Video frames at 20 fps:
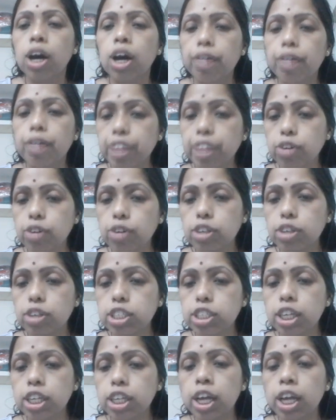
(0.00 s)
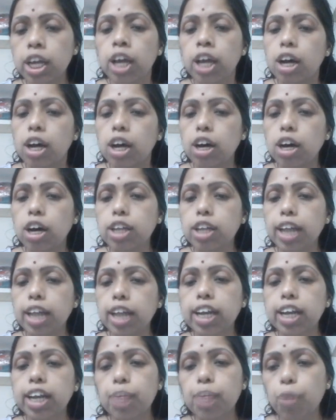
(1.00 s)
frequency
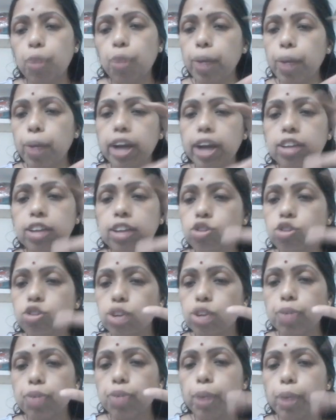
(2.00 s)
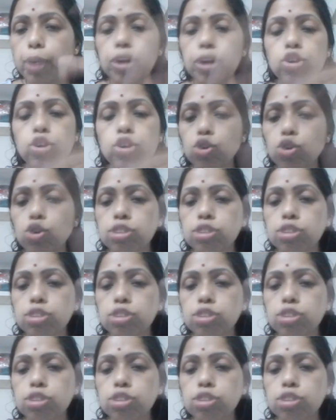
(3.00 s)
that can propagating through the fiber, so those